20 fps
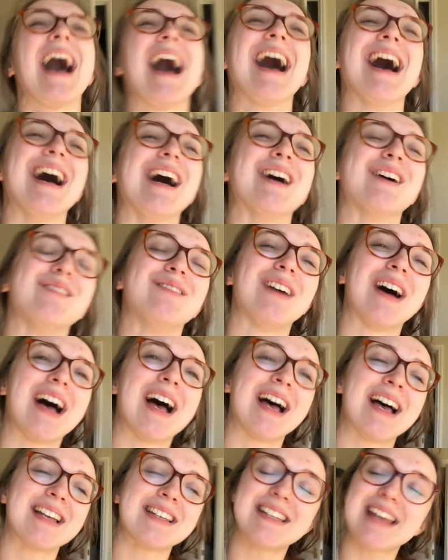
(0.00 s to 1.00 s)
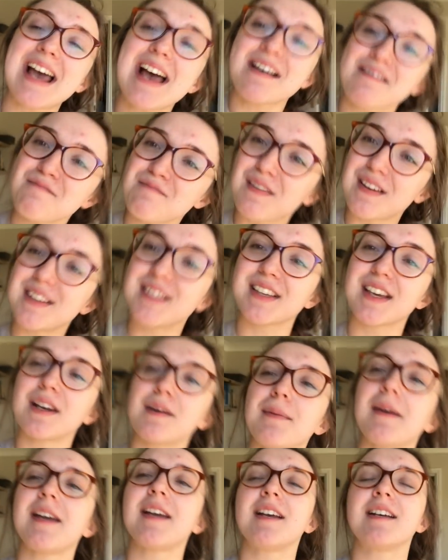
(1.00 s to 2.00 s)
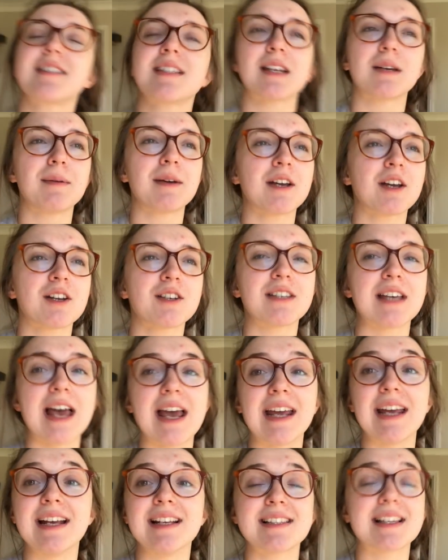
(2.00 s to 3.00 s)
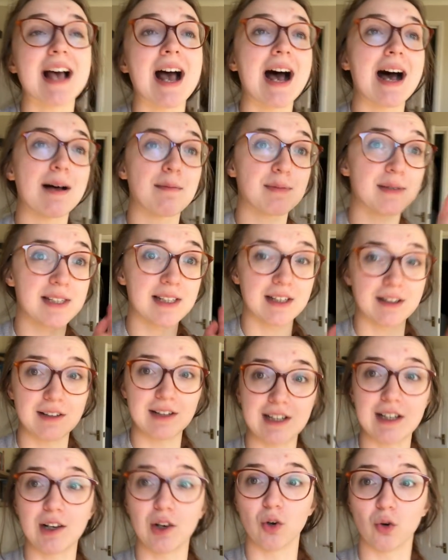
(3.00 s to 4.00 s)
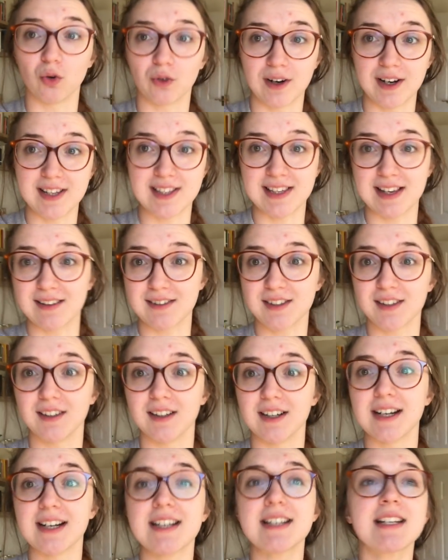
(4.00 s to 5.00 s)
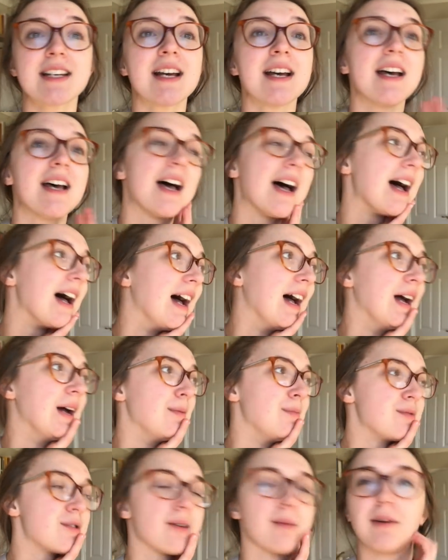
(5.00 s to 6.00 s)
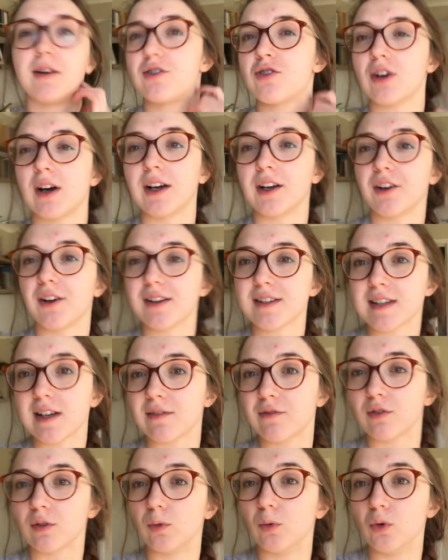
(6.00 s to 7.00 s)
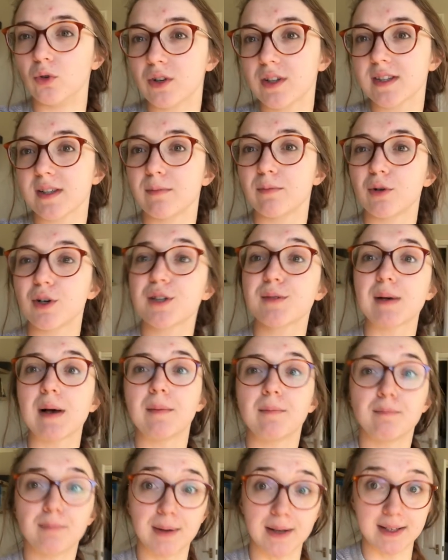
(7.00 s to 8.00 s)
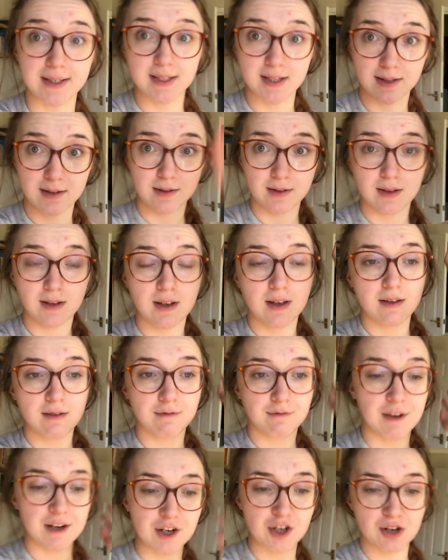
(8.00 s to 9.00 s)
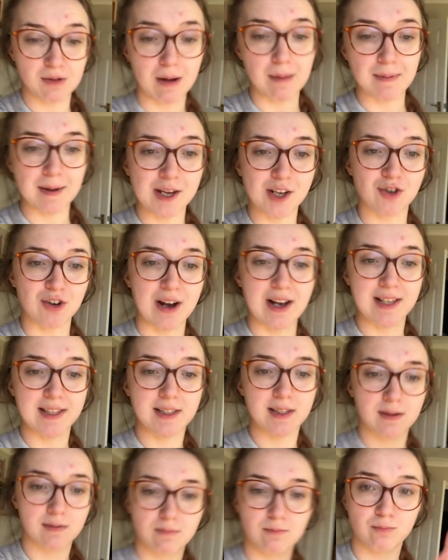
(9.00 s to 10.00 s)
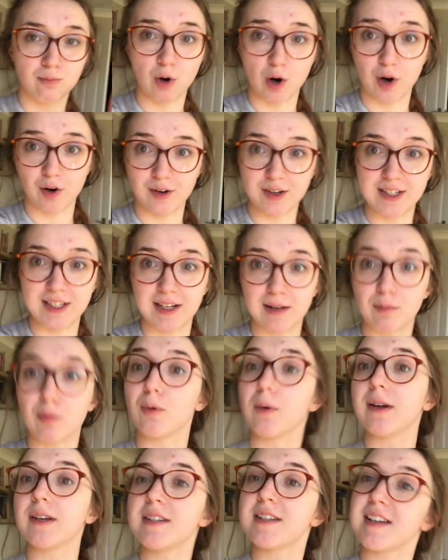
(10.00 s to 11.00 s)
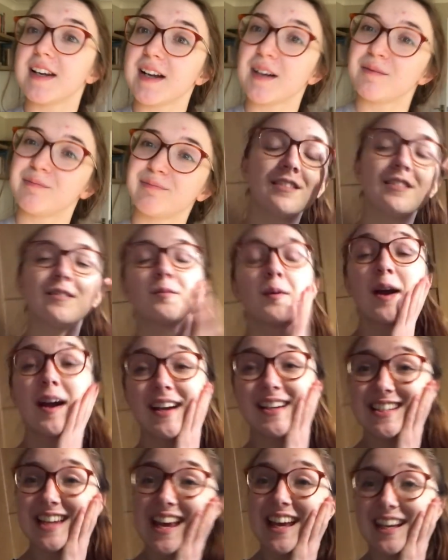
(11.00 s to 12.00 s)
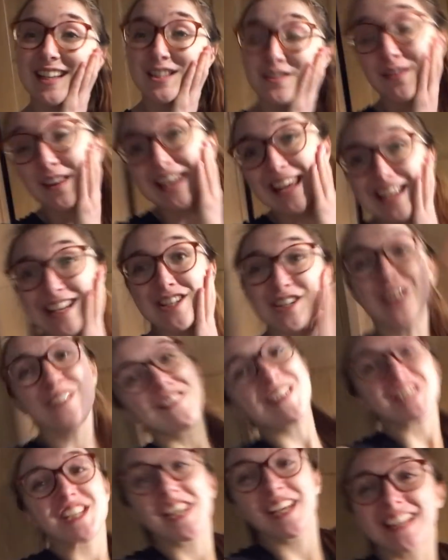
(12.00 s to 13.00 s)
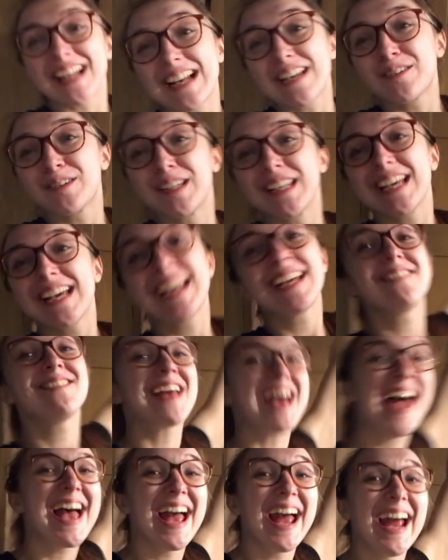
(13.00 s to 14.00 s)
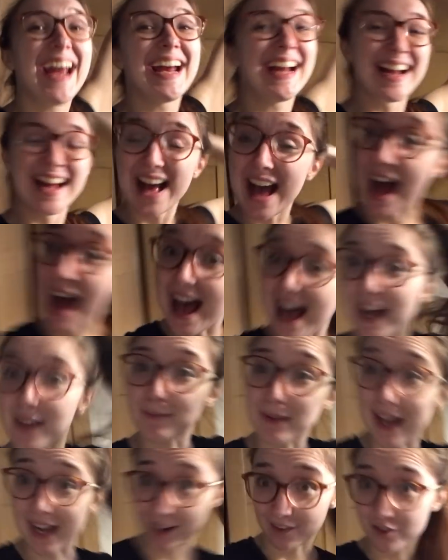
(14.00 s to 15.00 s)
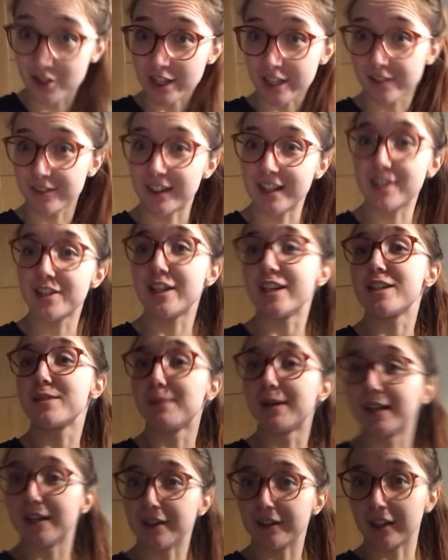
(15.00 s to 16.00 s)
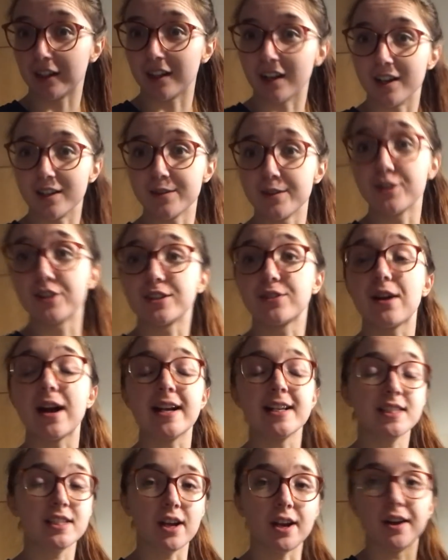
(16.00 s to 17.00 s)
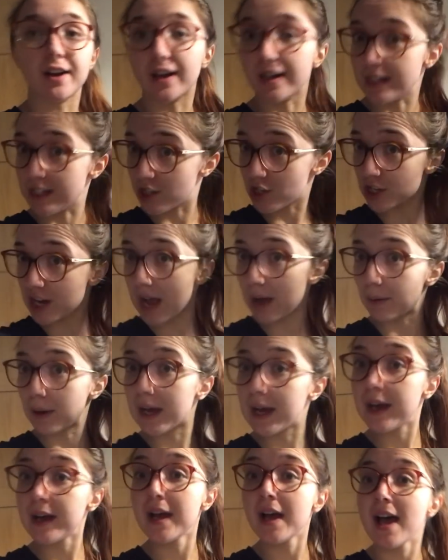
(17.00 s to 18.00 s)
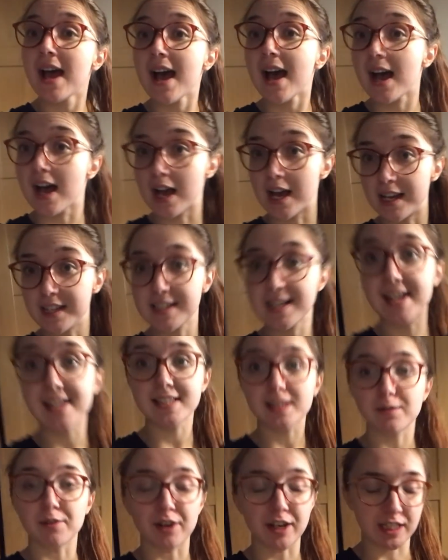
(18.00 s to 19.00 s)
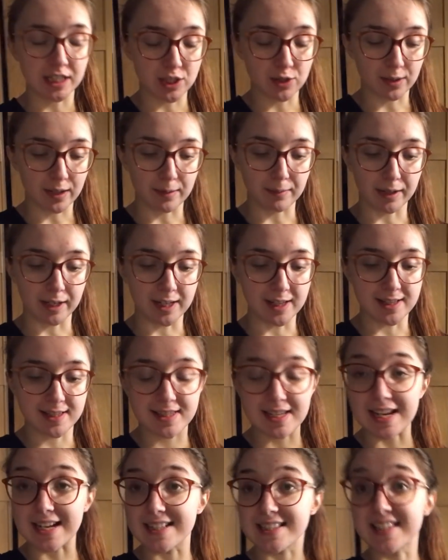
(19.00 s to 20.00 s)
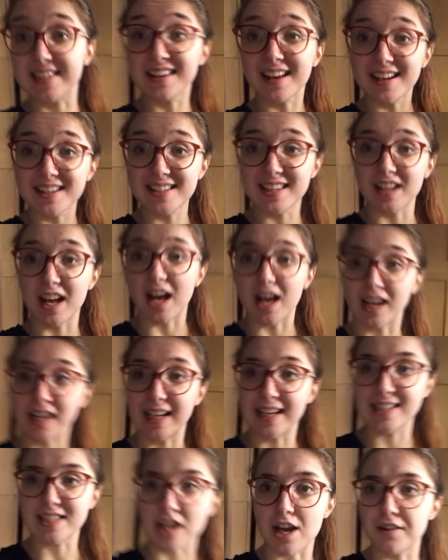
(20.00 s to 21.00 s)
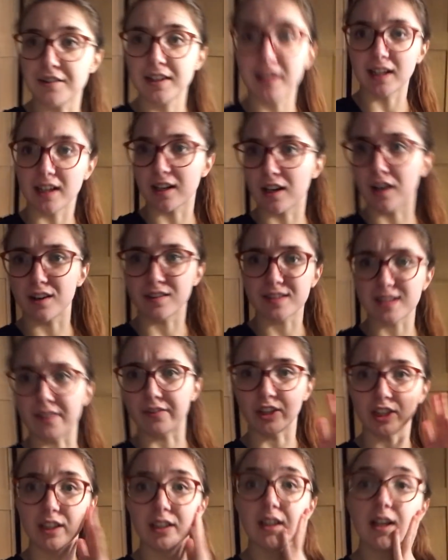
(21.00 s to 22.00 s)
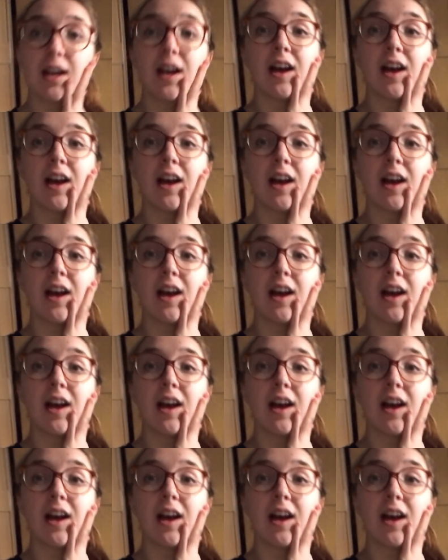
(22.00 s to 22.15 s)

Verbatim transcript: Um, and yeah, it's gonna be it's gonna be a good day. It's absolutely glorious outside. Um, so I'm gonna try and go outside for a walk at some point as well. But finishing my pink dress, priority number one today work day is finished, officially on annual leave, yay! Um, and I've just finished teaching my yoga class, which is great. So I need to shower, uh, tea's getting ready in 20 minutes. It's nice and early. It's only like half seven.